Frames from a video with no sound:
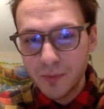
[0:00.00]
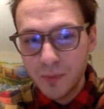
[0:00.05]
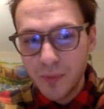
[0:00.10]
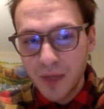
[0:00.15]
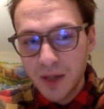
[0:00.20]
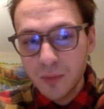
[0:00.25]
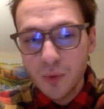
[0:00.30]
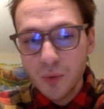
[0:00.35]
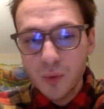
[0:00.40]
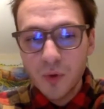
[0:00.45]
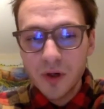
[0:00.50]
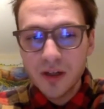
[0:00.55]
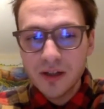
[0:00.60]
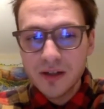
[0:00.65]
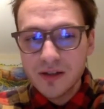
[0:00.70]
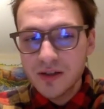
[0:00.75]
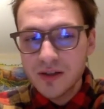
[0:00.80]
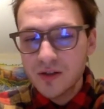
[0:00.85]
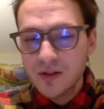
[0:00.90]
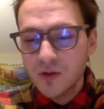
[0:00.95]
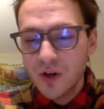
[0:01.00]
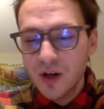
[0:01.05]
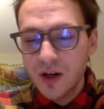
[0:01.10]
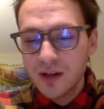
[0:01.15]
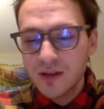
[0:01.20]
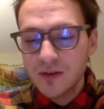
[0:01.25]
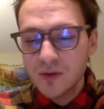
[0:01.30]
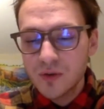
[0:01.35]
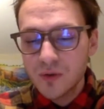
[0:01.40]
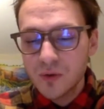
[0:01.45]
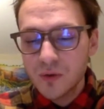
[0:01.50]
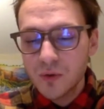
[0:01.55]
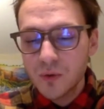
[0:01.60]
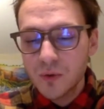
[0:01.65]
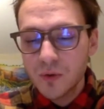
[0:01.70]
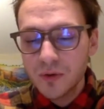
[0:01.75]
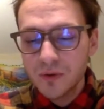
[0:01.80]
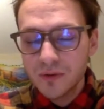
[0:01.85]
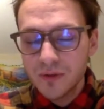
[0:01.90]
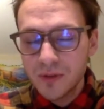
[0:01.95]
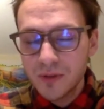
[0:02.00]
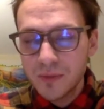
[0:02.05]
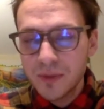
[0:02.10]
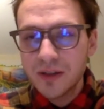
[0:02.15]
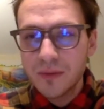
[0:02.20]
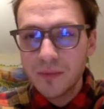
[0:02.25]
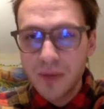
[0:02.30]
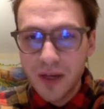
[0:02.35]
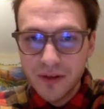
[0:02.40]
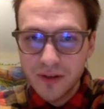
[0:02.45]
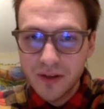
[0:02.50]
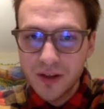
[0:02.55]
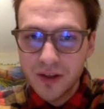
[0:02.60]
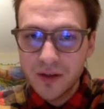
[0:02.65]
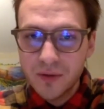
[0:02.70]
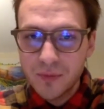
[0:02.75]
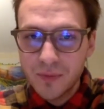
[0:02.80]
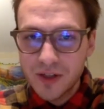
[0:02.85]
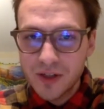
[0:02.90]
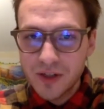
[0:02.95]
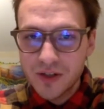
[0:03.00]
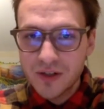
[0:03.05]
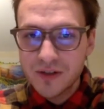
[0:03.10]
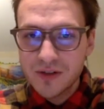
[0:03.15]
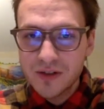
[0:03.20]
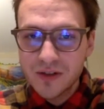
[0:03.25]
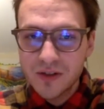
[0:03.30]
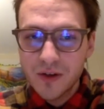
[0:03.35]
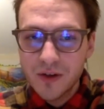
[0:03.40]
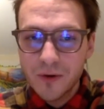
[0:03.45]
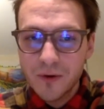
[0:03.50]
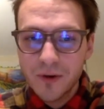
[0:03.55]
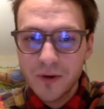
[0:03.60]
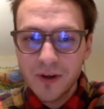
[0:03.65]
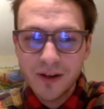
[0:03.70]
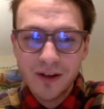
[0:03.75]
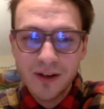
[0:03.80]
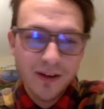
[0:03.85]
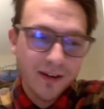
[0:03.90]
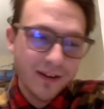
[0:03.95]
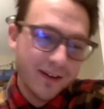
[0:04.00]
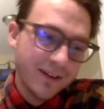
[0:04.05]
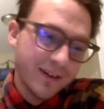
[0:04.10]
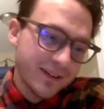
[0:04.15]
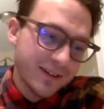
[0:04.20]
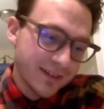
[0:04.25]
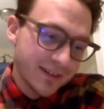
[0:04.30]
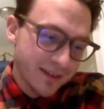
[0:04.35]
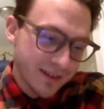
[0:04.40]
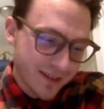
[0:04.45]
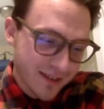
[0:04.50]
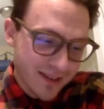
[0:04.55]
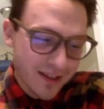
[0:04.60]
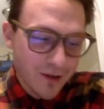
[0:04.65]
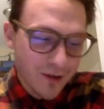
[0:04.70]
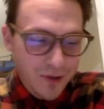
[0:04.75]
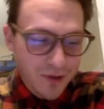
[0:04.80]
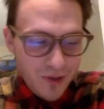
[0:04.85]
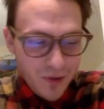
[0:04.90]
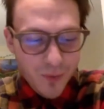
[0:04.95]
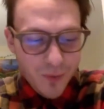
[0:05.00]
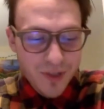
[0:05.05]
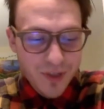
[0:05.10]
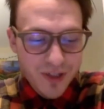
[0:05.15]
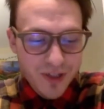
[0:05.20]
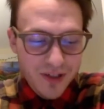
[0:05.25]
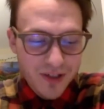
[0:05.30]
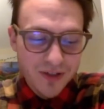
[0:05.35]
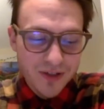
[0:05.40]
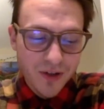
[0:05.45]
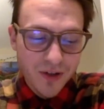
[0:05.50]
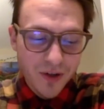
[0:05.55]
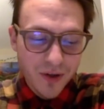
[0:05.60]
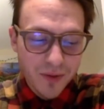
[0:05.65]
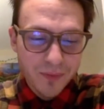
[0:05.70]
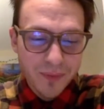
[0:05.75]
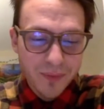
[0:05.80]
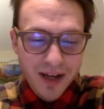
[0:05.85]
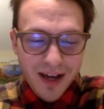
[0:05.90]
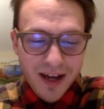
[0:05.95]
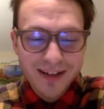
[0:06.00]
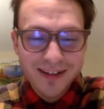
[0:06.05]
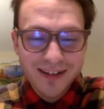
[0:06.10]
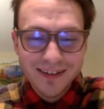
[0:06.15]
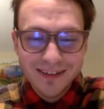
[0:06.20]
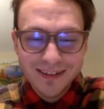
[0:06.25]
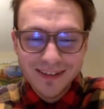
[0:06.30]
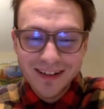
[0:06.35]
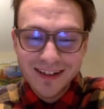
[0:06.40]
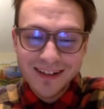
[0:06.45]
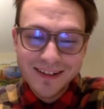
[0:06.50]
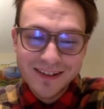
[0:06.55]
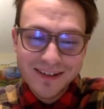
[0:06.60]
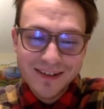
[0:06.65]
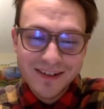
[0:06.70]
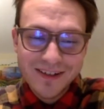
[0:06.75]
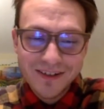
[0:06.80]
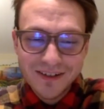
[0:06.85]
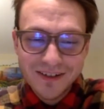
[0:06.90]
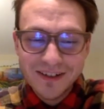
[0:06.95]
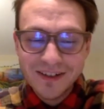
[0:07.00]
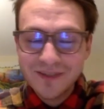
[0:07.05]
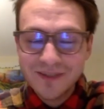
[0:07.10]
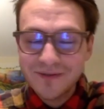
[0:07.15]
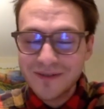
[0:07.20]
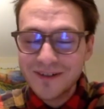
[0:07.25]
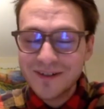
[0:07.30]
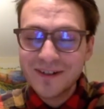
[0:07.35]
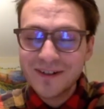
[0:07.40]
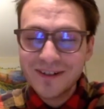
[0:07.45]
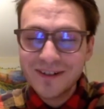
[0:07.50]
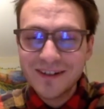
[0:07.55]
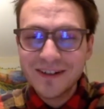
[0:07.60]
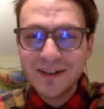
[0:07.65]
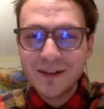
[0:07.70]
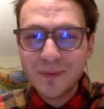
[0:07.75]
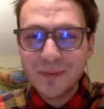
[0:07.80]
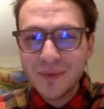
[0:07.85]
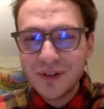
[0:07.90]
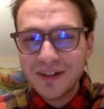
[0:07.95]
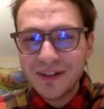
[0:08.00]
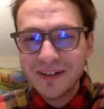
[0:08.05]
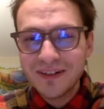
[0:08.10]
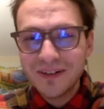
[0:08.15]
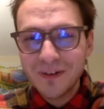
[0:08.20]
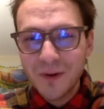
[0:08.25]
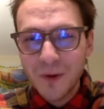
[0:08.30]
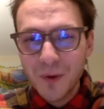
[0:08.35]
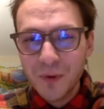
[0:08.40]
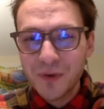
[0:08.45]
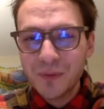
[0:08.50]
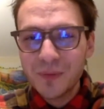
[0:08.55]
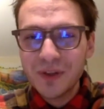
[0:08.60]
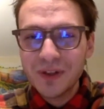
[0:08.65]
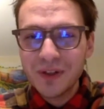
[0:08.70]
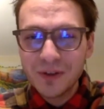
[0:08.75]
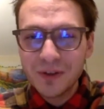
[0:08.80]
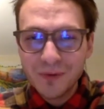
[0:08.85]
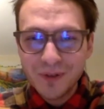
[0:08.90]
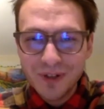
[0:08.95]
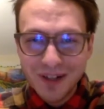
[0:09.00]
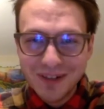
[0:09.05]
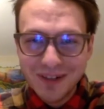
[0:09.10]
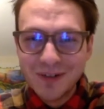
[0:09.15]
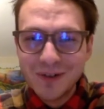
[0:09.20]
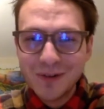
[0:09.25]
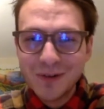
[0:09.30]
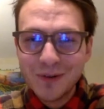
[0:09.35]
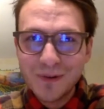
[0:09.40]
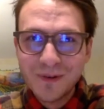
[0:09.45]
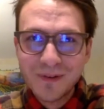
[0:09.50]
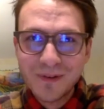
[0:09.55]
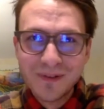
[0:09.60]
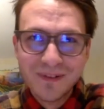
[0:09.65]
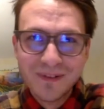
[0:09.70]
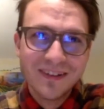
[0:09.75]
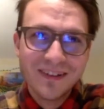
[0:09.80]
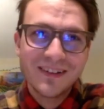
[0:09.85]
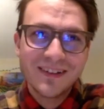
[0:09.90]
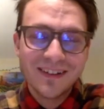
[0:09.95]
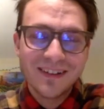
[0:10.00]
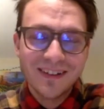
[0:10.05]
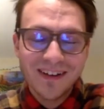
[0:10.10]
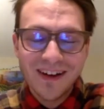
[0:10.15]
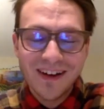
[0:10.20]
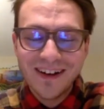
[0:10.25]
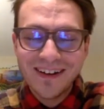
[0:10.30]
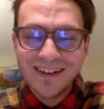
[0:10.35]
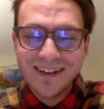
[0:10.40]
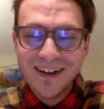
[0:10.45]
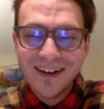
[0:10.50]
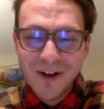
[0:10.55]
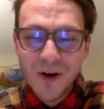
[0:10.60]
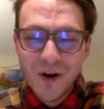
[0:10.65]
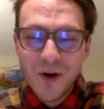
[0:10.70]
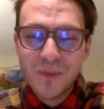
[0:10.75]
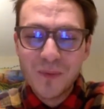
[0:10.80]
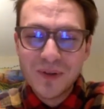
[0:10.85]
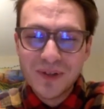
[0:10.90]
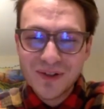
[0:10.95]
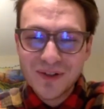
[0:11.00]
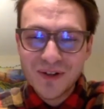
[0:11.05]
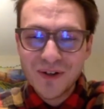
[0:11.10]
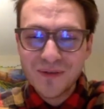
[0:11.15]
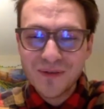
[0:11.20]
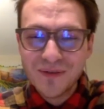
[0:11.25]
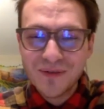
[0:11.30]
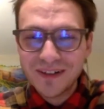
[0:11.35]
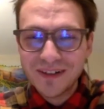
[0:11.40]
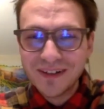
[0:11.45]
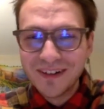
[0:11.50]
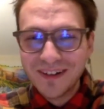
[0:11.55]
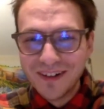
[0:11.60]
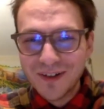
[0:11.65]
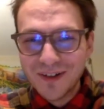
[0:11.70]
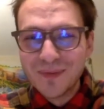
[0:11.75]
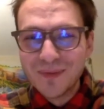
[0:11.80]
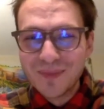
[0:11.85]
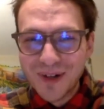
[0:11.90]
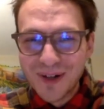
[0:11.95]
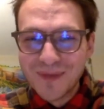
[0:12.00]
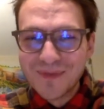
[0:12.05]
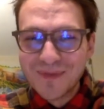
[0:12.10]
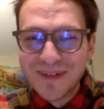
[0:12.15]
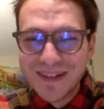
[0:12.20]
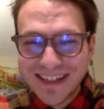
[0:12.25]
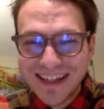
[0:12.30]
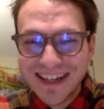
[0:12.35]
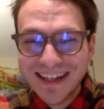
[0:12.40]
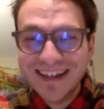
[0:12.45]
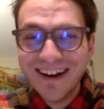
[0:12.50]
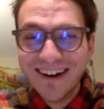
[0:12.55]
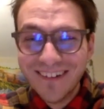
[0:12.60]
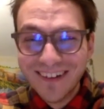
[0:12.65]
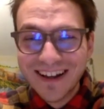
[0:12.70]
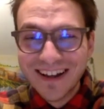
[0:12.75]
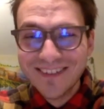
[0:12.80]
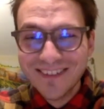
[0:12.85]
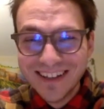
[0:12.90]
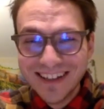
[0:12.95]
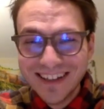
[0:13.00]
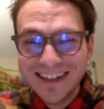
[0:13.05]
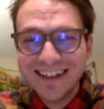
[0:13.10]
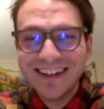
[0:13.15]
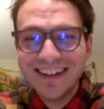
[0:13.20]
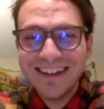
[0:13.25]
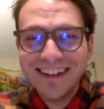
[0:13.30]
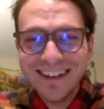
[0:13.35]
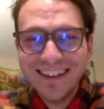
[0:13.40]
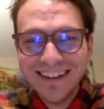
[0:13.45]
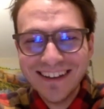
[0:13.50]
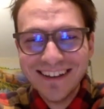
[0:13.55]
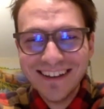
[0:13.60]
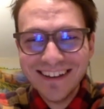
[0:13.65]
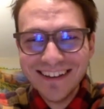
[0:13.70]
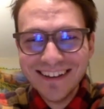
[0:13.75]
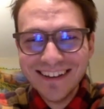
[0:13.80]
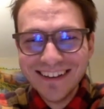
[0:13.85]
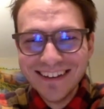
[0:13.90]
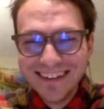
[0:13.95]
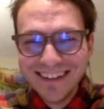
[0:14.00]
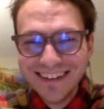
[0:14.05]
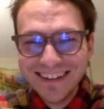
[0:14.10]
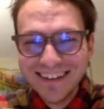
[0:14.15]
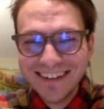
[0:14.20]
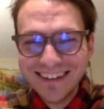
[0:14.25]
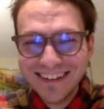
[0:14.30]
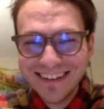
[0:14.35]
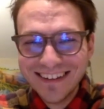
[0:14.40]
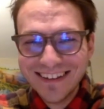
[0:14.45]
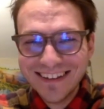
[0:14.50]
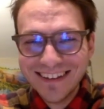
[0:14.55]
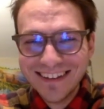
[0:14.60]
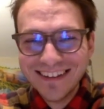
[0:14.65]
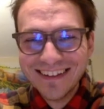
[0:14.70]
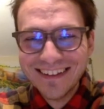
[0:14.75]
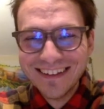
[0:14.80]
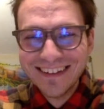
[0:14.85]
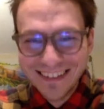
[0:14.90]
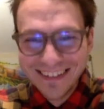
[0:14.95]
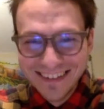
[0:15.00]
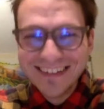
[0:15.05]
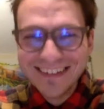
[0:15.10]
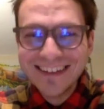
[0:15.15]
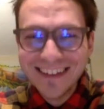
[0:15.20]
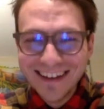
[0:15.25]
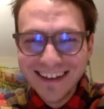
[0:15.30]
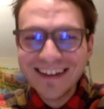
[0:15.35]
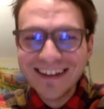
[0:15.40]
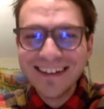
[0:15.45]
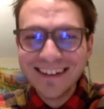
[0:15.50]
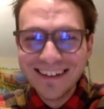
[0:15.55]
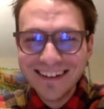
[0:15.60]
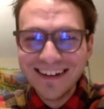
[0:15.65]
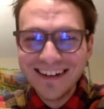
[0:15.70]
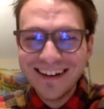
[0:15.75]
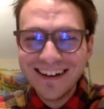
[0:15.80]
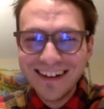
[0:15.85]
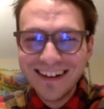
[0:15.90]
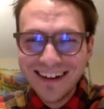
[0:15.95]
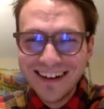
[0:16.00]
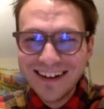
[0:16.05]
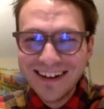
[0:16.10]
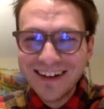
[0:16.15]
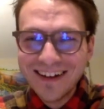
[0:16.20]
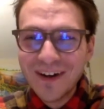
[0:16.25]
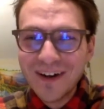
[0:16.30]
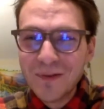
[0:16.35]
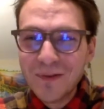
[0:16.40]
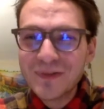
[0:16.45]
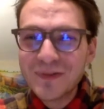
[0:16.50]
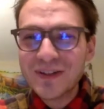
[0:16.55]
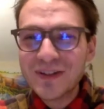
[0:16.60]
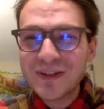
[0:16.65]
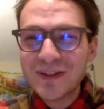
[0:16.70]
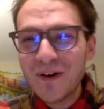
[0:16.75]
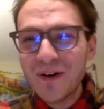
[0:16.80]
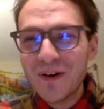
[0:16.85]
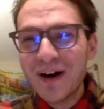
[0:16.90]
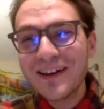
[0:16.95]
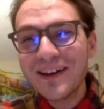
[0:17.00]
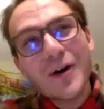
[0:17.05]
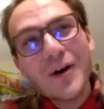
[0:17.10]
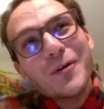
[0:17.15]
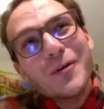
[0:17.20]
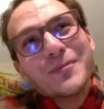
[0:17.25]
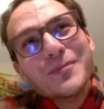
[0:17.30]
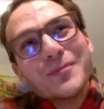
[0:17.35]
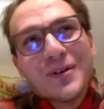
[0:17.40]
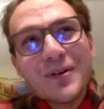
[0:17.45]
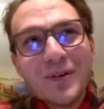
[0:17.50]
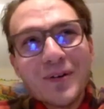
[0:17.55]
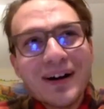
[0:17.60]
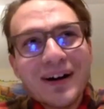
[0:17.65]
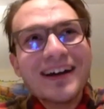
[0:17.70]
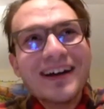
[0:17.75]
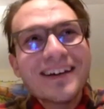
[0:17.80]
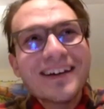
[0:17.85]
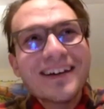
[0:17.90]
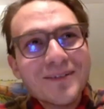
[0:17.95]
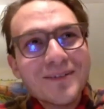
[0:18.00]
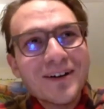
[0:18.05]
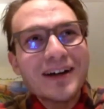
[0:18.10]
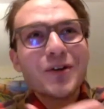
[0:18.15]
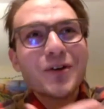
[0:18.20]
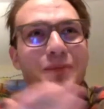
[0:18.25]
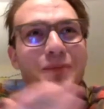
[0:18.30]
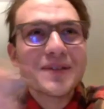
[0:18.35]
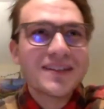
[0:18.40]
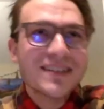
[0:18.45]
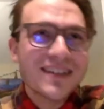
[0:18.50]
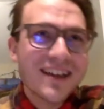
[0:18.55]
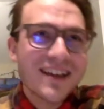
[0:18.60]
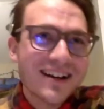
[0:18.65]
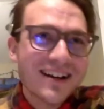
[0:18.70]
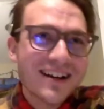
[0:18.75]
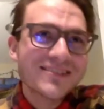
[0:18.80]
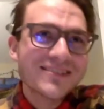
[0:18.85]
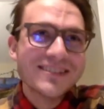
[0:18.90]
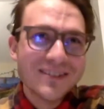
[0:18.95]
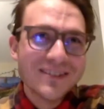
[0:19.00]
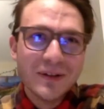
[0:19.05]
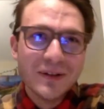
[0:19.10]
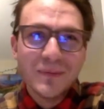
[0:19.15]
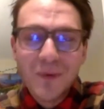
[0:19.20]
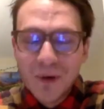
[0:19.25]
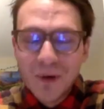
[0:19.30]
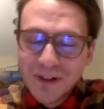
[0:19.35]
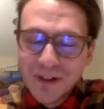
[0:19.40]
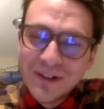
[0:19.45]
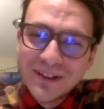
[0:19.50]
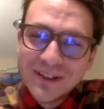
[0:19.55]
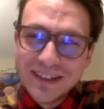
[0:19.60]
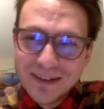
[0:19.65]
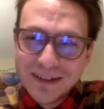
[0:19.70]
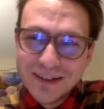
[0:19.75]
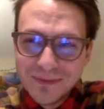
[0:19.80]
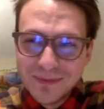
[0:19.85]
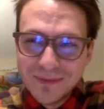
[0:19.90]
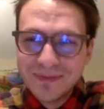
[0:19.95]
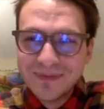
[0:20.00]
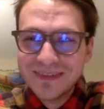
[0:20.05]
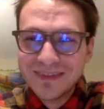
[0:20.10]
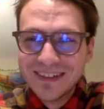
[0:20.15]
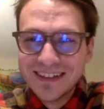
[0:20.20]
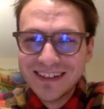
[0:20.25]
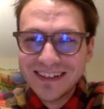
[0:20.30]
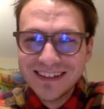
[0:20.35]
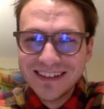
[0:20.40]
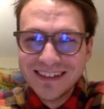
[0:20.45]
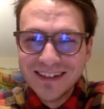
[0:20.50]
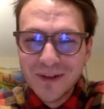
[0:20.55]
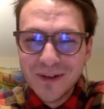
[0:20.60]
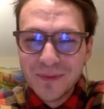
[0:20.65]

the main point is trying to limit the methane emissions. So the CO2 emissions are bad, and that is an inefficient thing. But ultimately, what I do, I hope is serving a good purpose. You know what I mean? You're balancing yourself out. Yeah. I hope so. I hope so. I hope it's actually doing more good than,